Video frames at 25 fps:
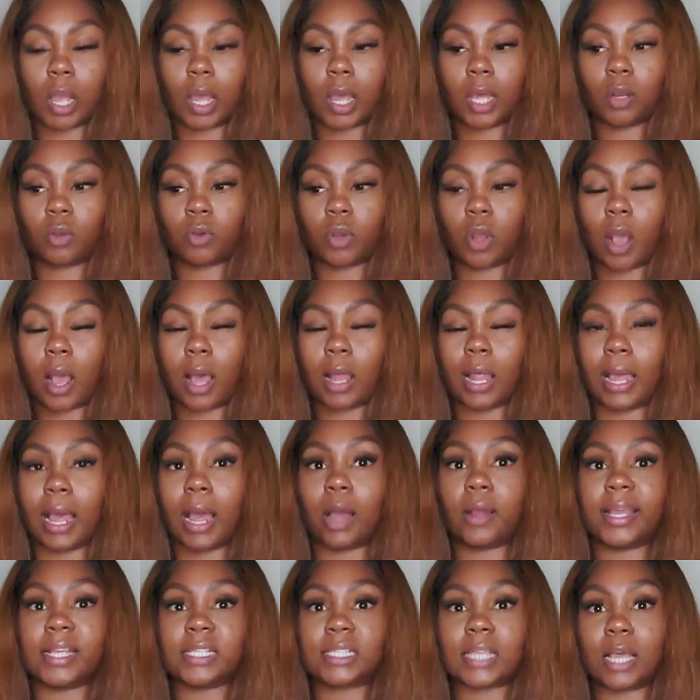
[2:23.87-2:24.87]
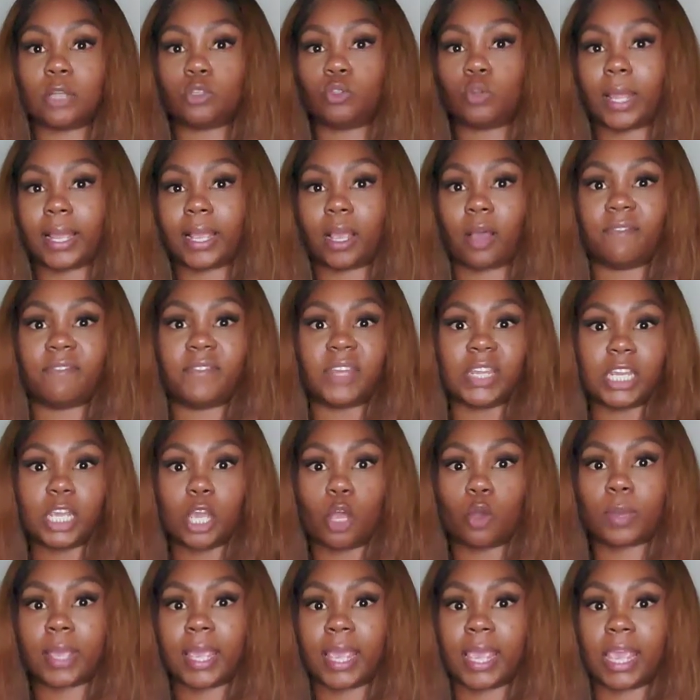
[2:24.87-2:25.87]
I don't know. I, I guess I'll do like a
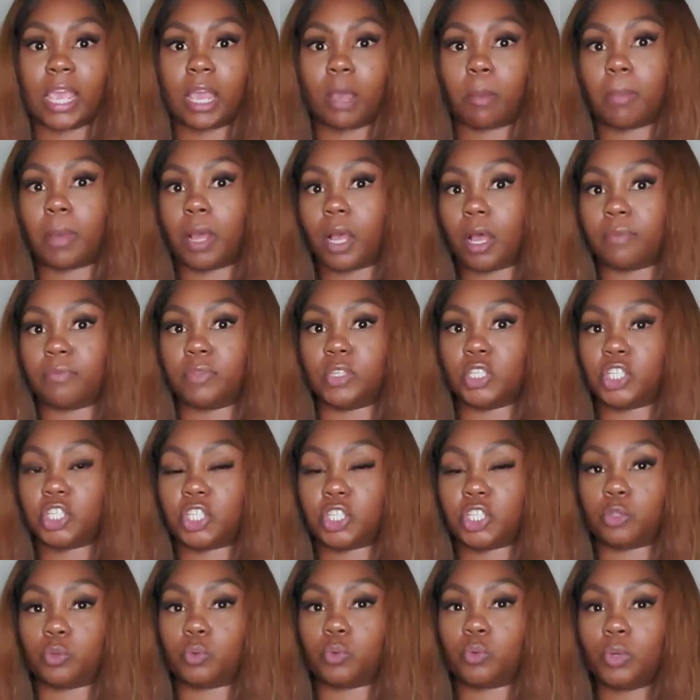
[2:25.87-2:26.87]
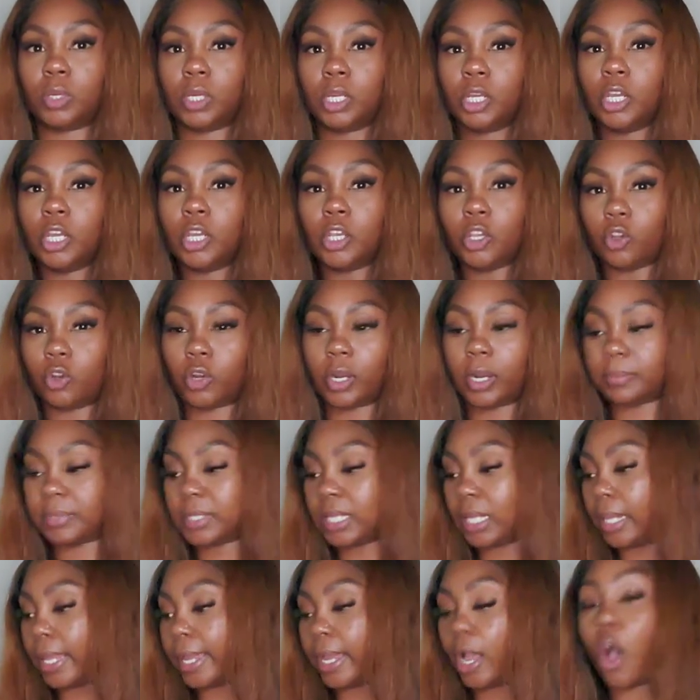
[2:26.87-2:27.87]
video cam of the shoe. You know what I'm
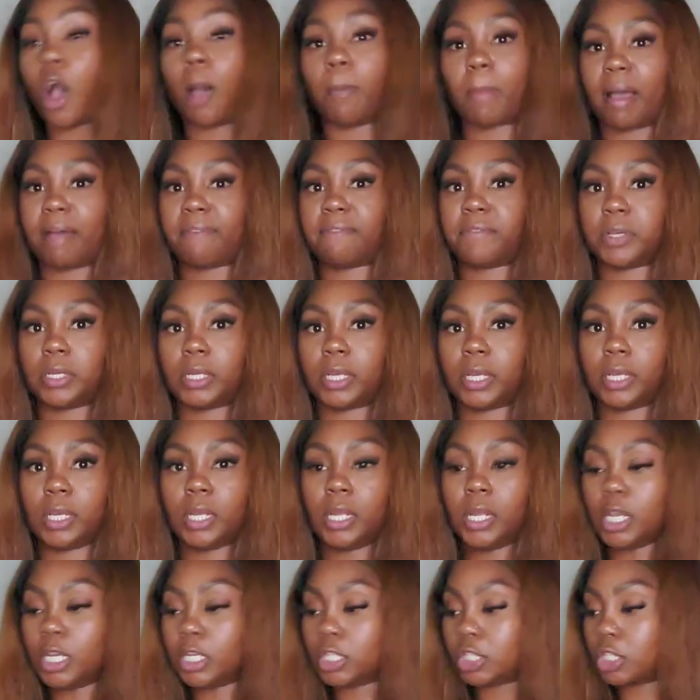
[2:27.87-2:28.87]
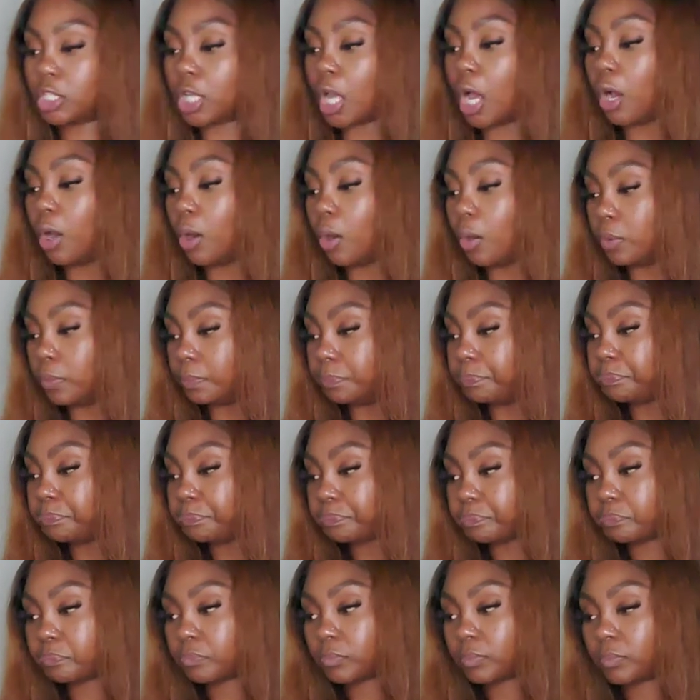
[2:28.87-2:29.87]
saying? Like on my foot. So
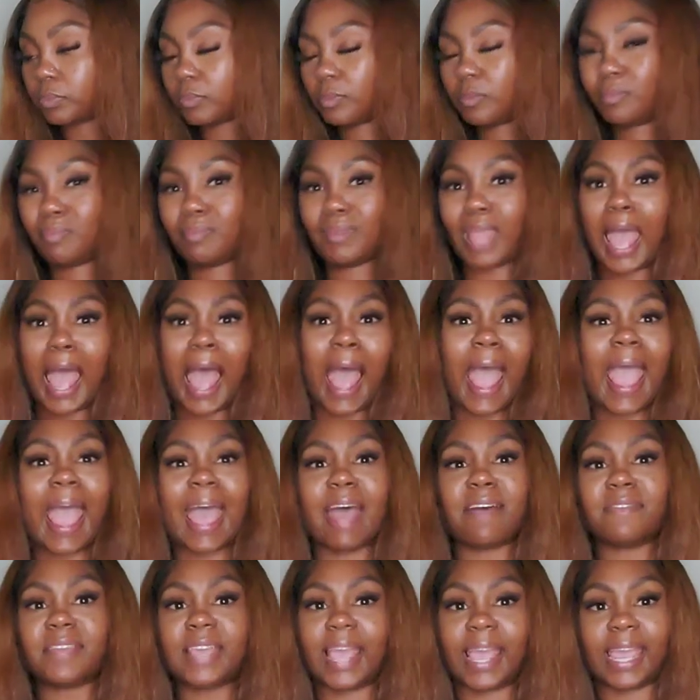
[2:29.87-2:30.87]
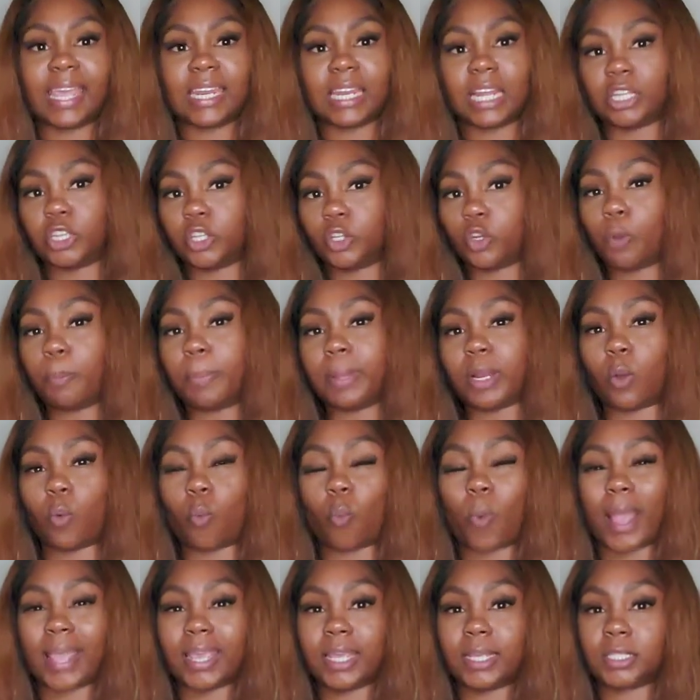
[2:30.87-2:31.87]
I have gained a little bit of
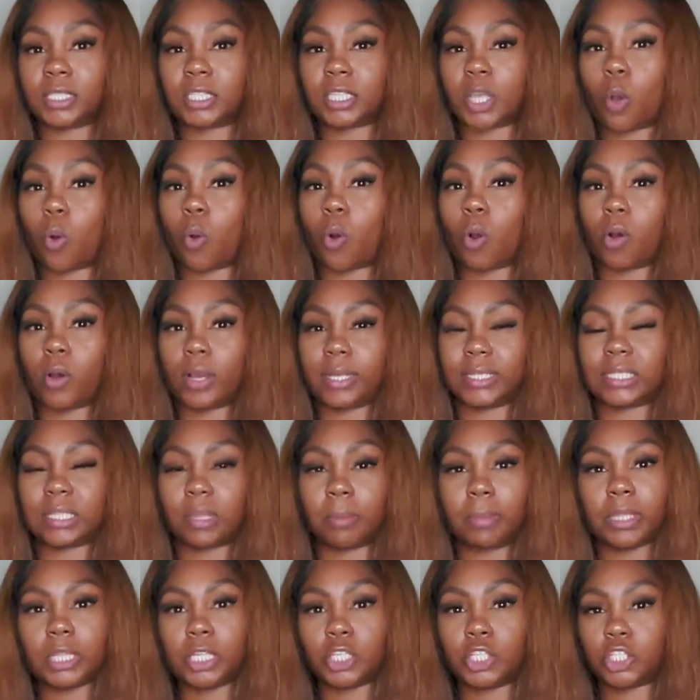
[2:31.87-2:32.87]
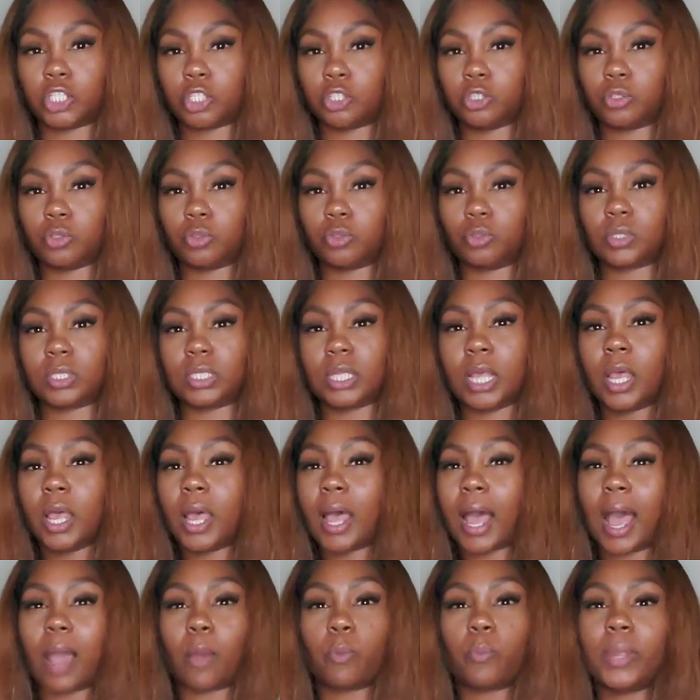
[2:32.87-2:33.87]
weight. So on some of the shoes,
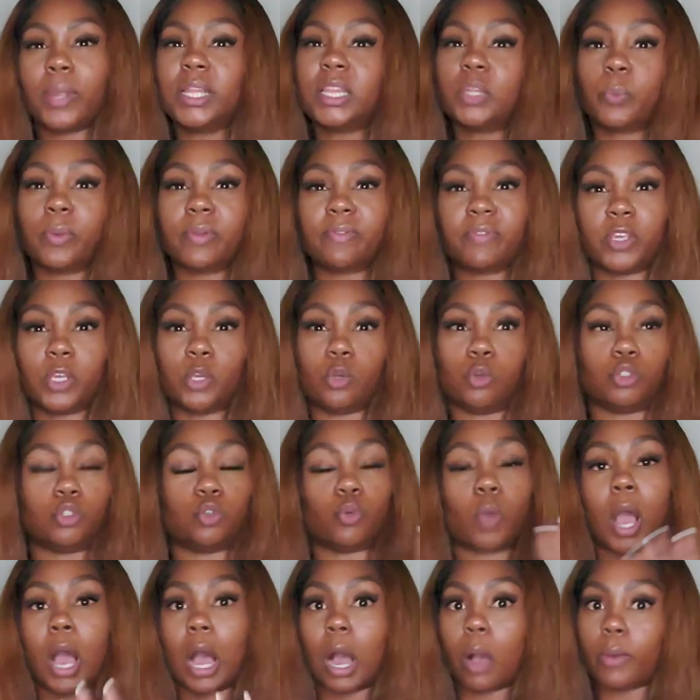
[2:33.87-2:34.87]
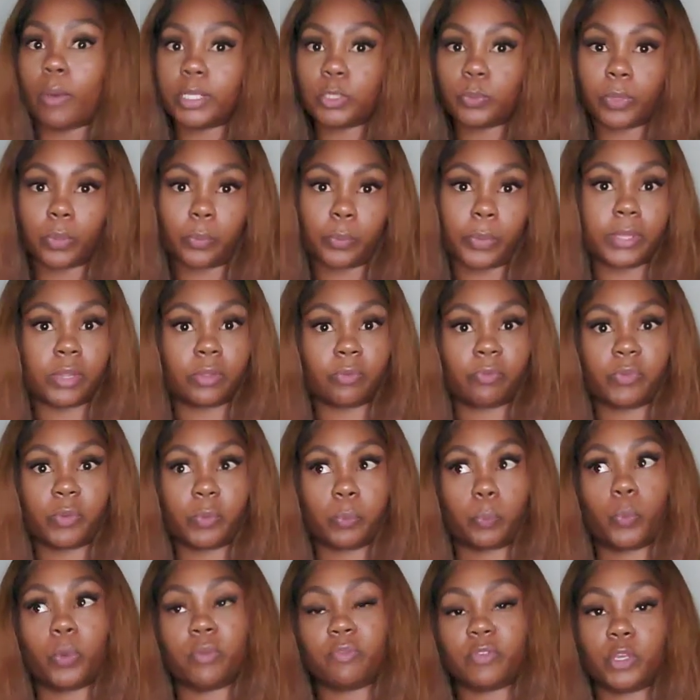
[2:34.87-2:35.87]
I read the reviews. You always want to read the
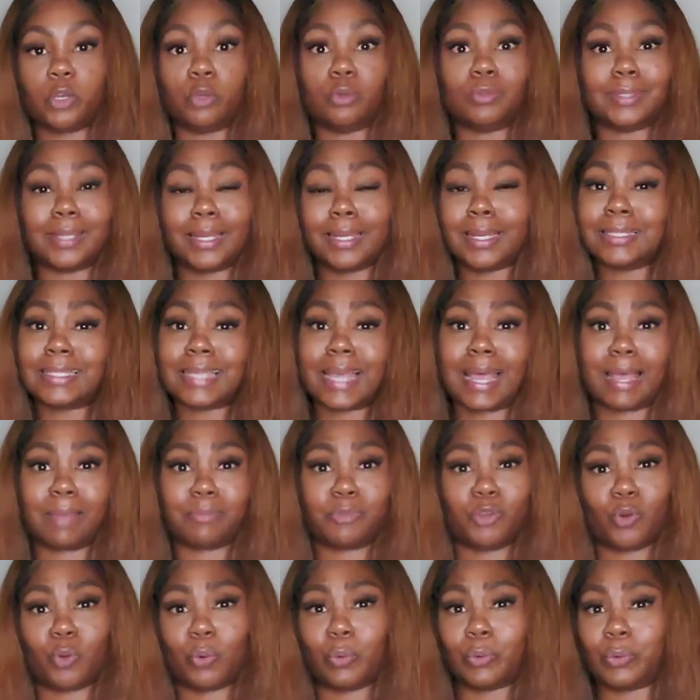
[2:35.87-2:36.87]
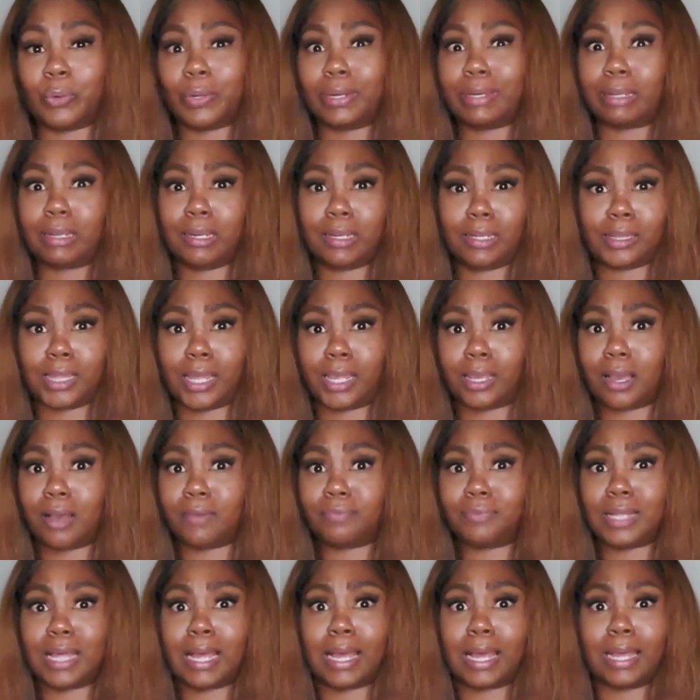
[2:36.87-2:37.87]
reviews anytime you're ordering anything
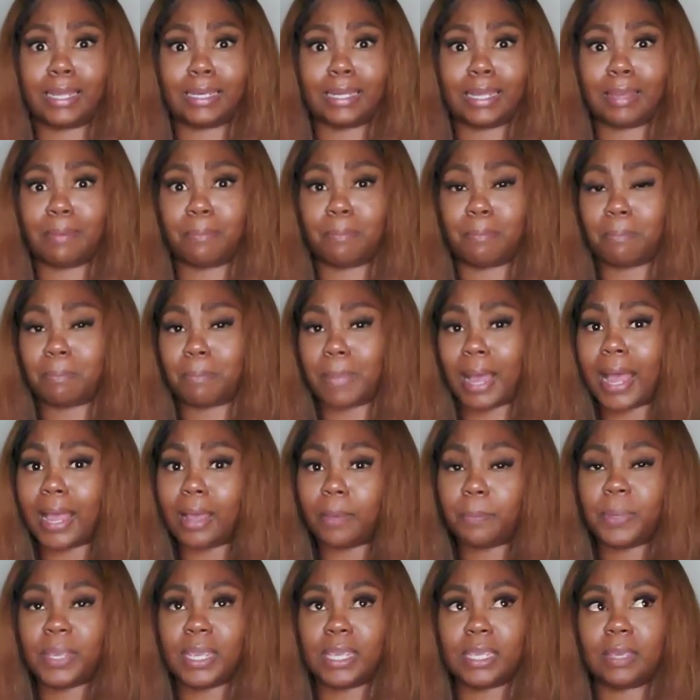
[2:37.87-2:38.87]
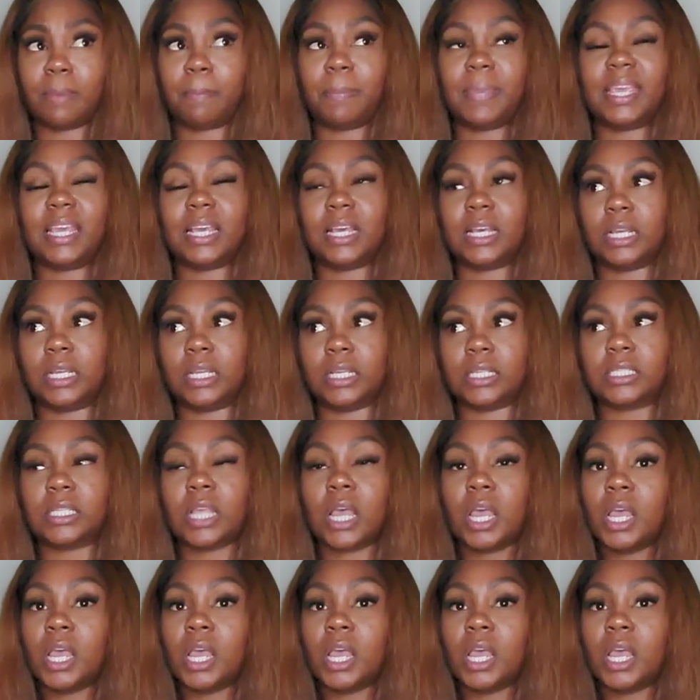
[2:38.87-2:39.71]
offline, in my opinion, because